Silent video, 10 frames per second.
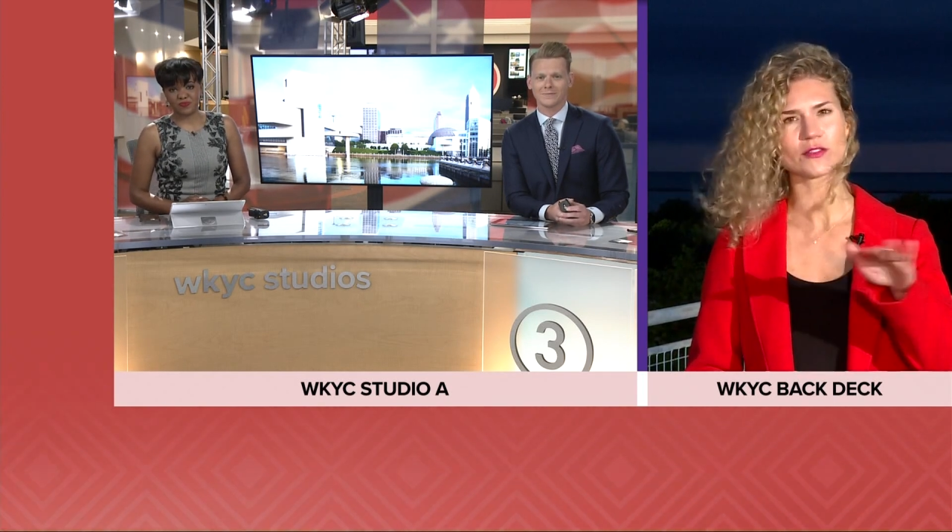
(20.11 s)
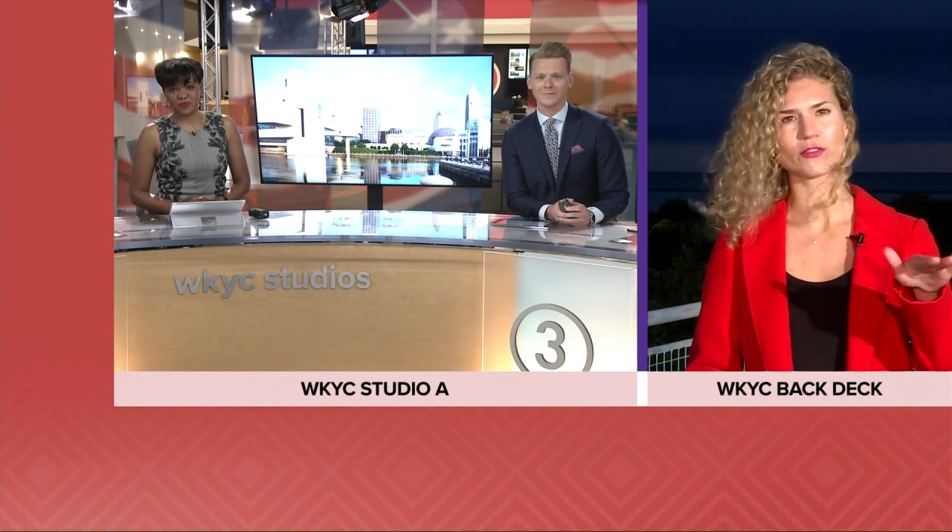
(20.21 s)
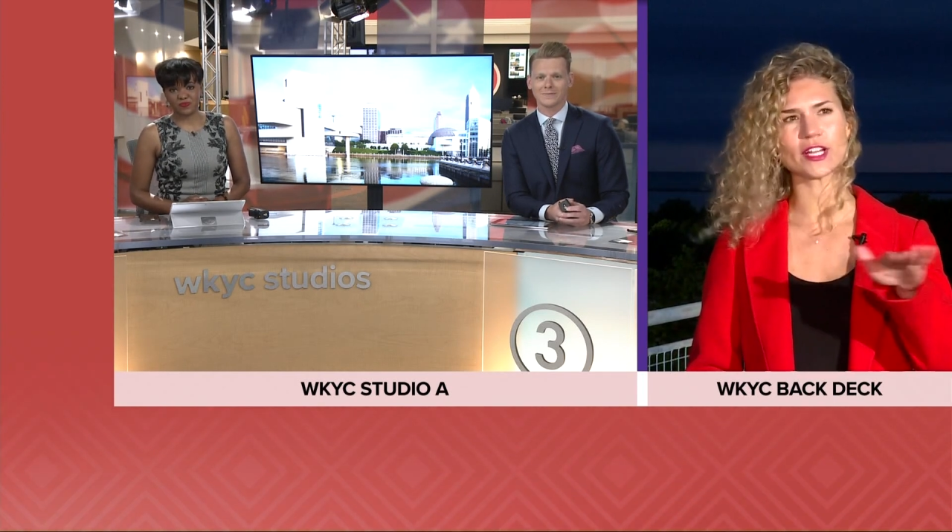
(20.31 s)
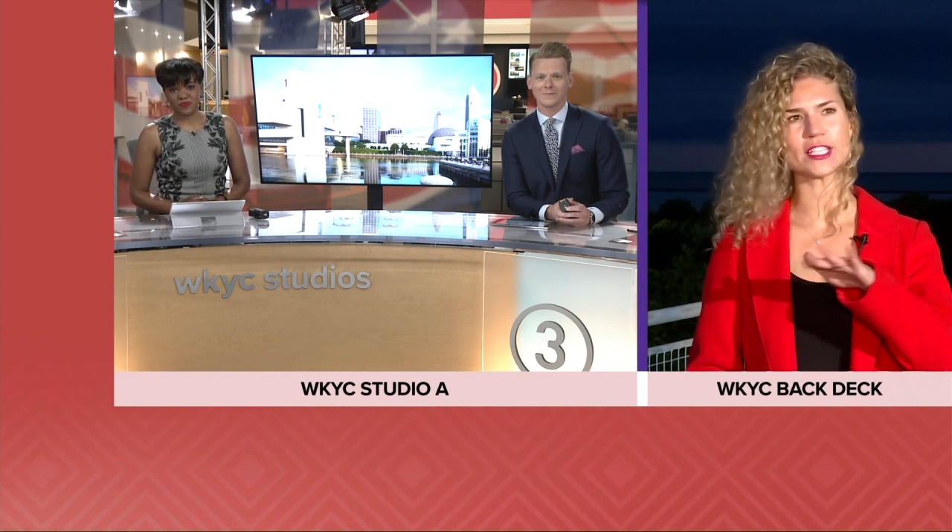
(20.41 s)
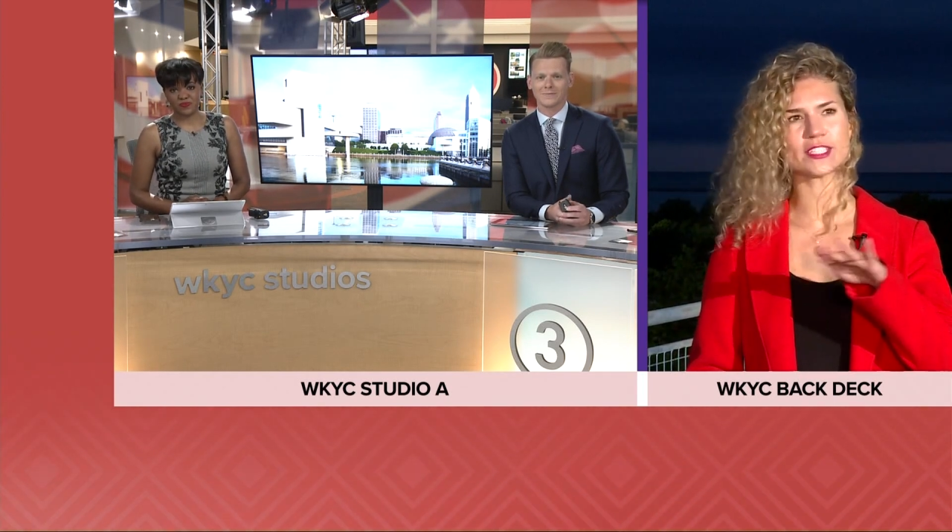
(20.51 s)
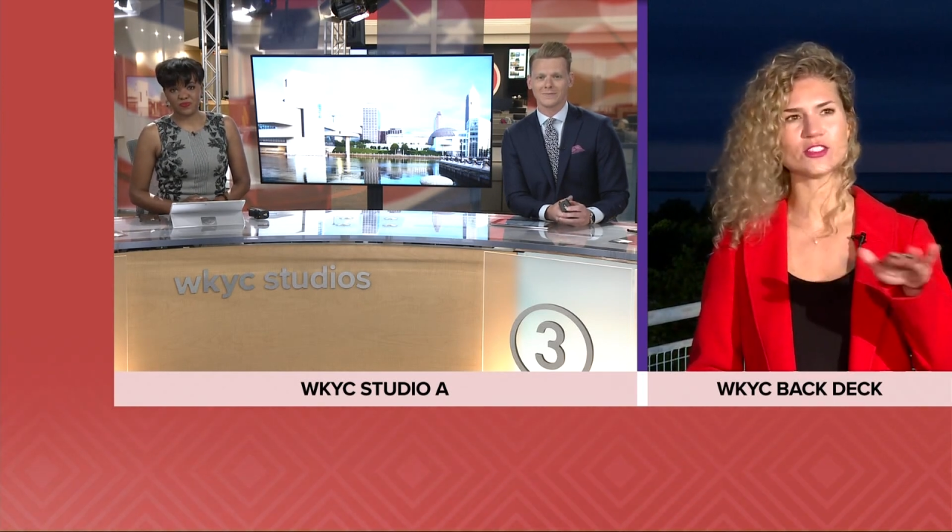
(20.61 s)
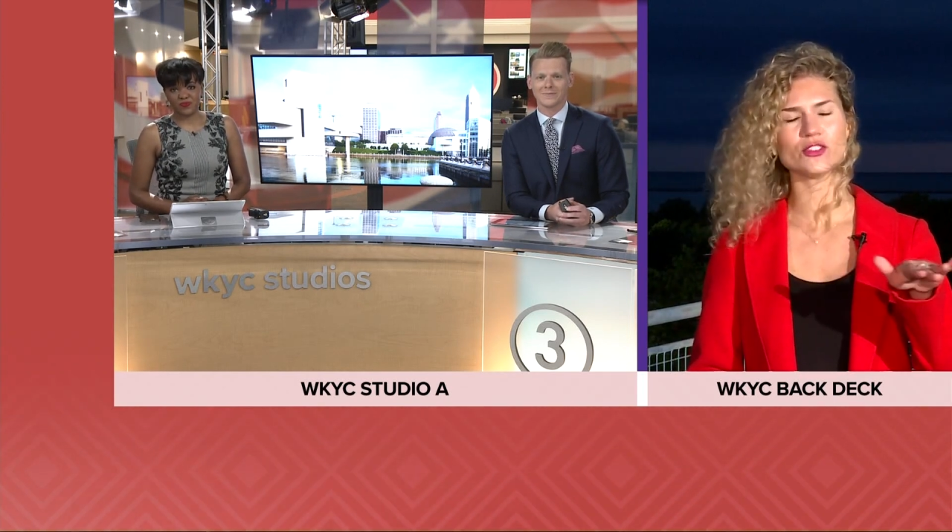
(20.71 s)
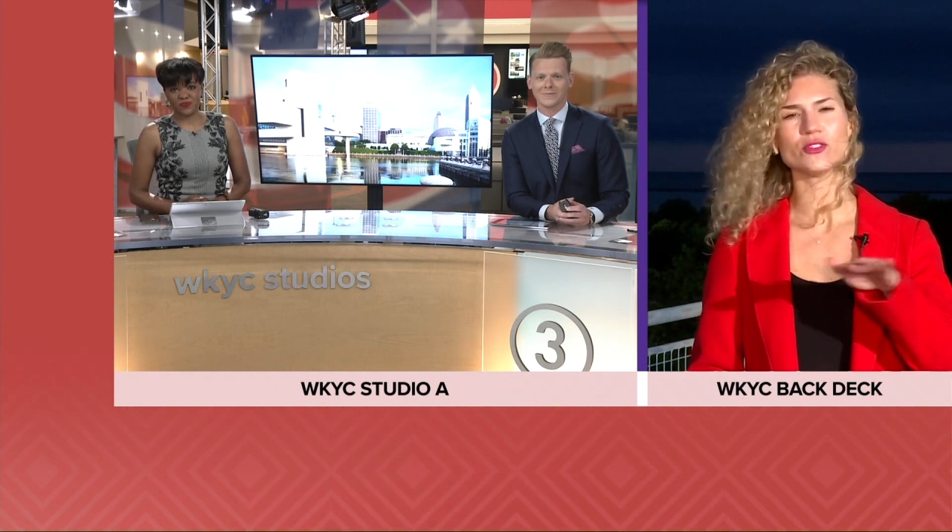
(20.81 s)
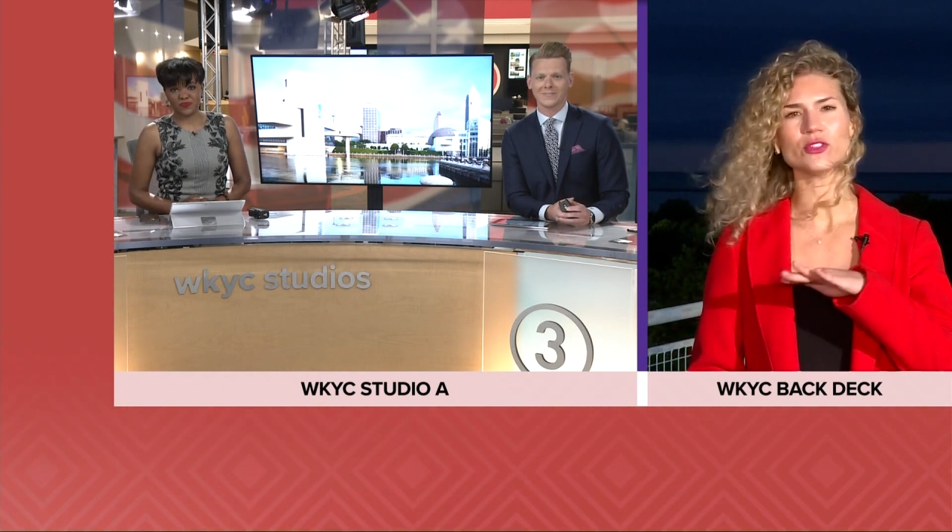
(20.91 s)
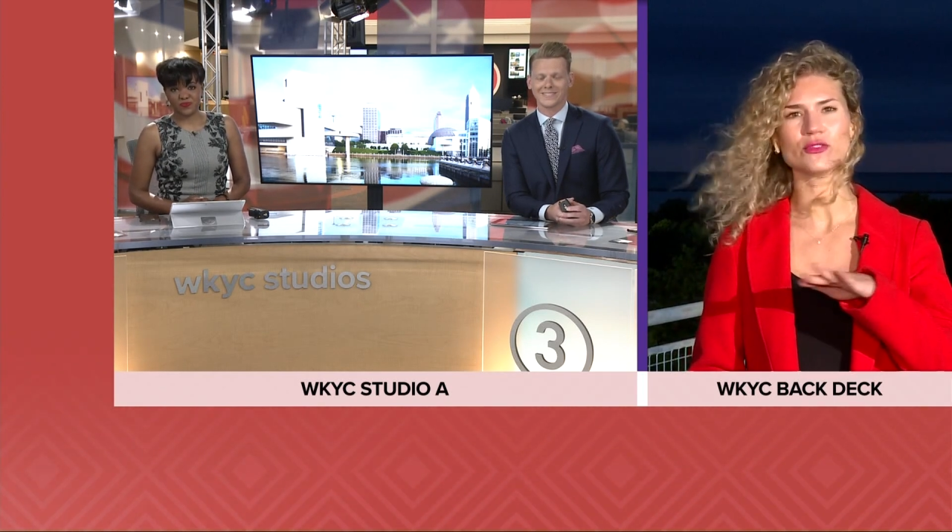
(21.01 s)
phrase that
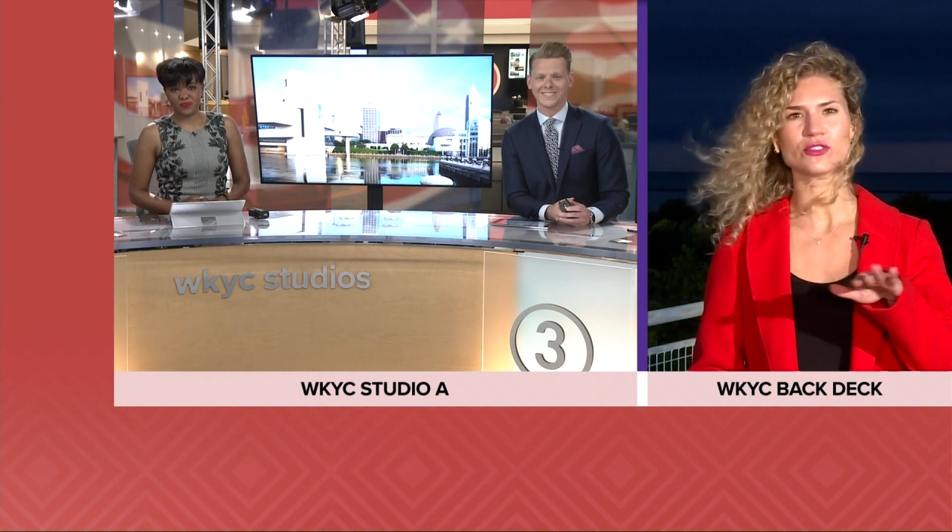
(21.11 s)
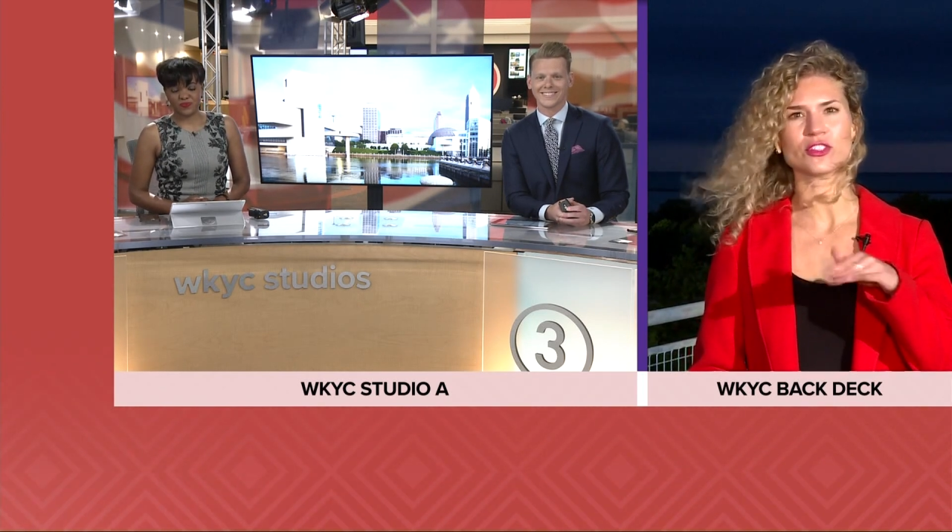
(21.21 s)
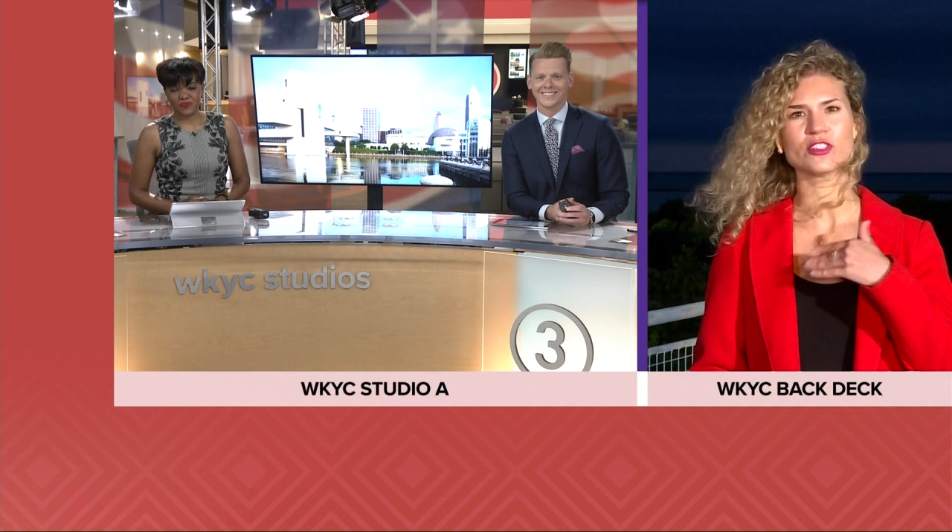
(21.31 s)
you use to